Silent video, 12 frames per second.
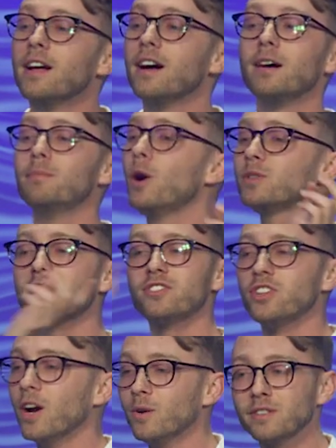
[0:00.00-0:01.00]
Uh, Moses
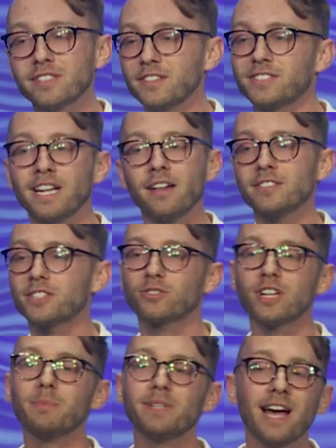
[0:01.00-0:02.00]
Jones lives down the
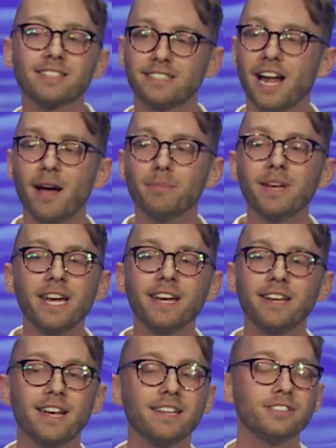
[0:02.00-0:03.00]
street, but that's not
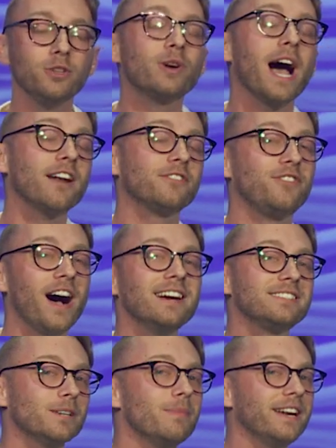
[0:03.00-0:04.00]
me. Is you got to
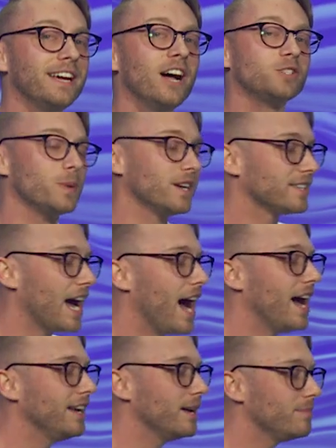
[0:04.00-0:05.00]
find somebody else because
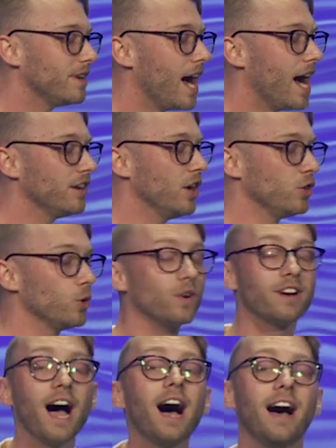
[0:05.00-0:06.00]
I am not your
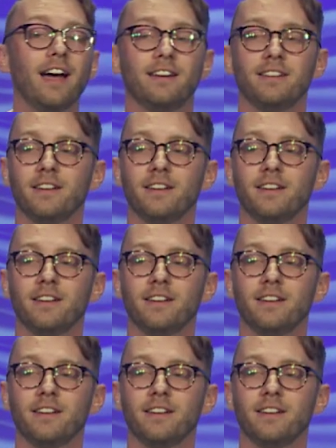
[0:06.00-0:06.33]
guy.